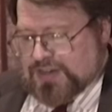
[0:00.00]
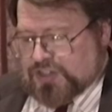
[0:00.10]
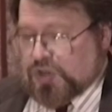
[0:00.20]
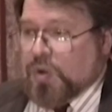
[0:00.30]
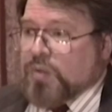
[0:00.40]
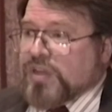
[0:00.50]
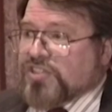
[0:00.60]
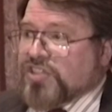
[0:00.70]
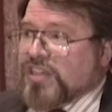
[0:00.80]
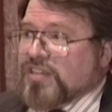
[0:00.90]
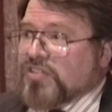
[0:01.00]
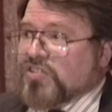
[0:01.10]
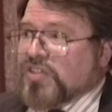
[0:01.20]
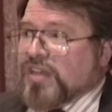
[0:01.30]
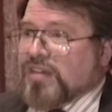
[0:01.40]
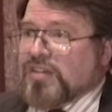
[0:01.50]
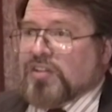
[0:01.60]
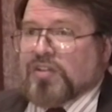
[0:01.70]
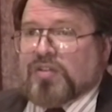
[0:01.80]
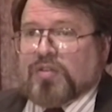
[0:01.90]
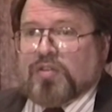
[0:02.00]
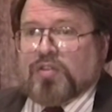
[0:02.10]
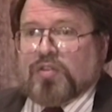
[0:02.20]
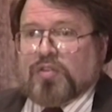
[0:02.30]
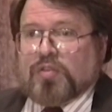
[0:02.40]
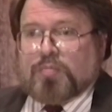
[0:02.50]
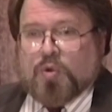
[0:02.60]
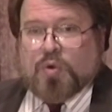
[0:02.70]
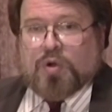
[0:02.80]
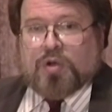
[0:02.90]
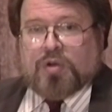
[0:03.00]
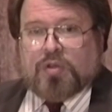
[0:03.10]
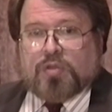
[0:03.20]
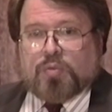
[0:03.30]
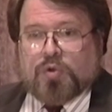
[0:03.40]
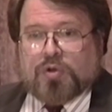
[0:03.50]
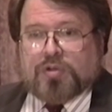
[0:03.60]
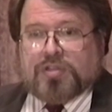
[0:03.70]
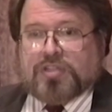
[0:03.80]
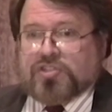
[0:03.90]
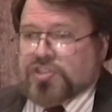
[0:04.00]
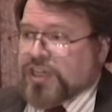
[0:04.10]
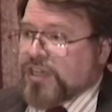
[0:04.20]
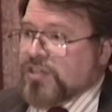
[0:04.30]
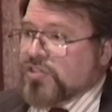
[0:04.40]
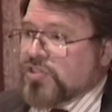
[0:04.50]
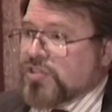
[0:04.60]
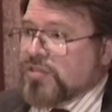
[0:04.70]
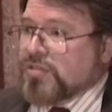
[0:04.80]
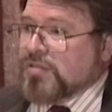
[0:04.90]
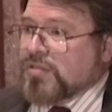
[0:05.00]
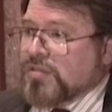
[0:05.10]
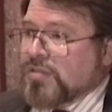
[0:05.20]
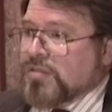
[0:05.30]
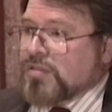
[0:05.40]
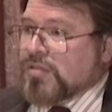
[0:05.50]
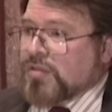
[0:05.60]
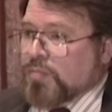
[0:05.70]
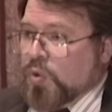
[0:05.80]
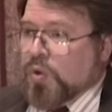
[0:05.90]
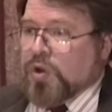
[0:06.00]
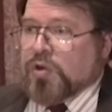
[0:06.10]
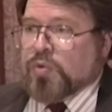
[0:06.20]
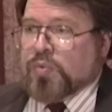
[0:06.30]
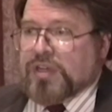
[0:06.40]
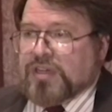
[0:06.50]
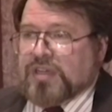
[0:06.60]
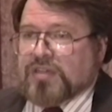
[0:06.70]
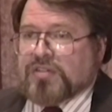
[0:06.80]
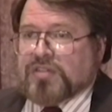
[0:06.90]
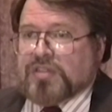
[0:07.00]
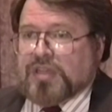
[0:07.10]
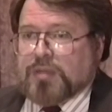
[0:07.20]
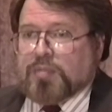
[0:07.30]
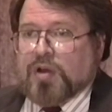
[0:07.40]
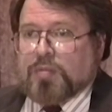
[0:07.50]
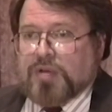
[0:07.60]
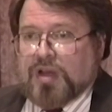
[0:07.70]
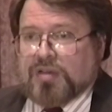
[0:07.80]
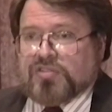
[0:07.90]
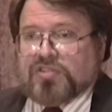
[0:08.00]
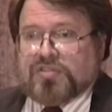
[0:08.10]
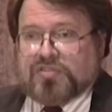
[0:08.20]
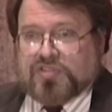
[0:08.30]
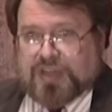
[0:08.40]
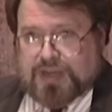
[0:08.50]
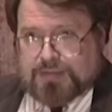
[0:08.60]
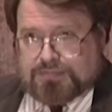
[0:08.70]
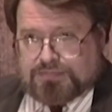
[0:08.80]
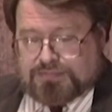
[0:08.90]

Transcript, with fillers: So what we see is that the more the world has changed, the more we need to keep our policy the same.